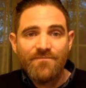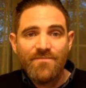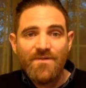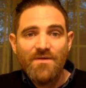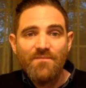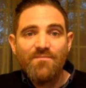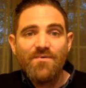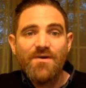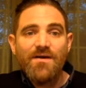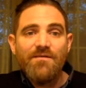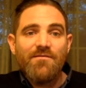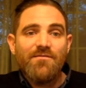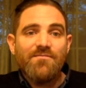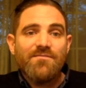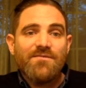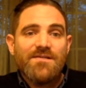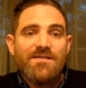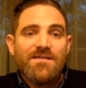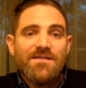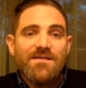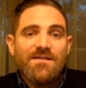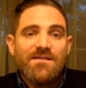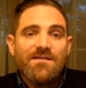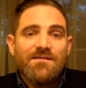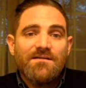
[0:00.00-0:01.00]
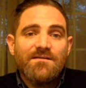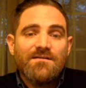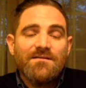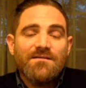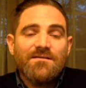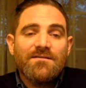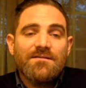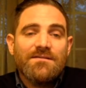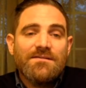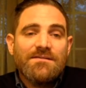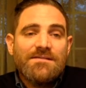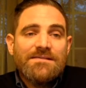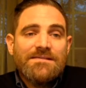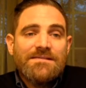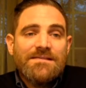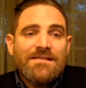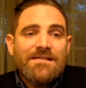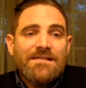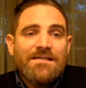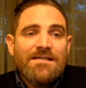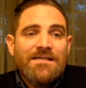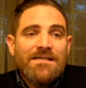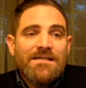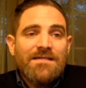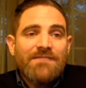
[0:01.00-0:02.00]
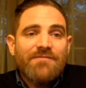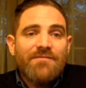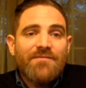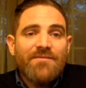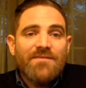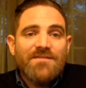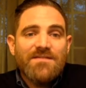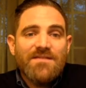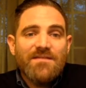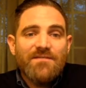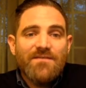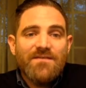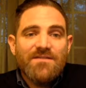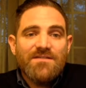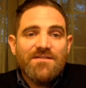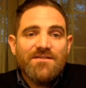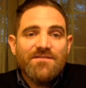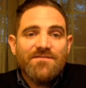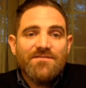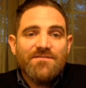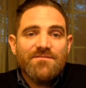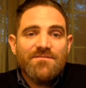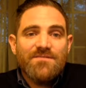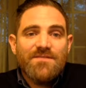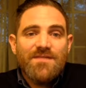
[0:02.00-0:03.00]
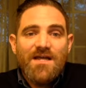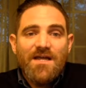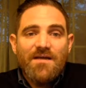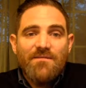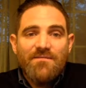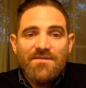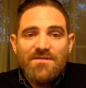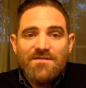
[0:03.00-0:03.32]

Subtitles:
And probably, if I'm going to save myself some time,